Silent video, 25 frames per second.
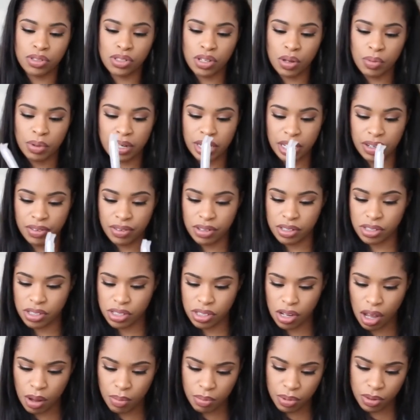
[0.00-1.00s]
with so many different
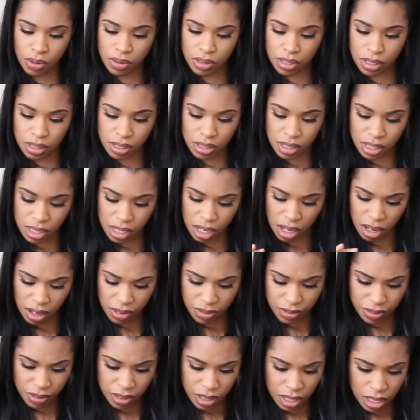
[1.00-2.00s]
samples and
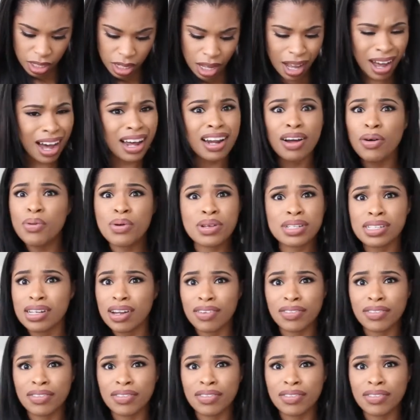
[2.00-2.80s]
stuff. I always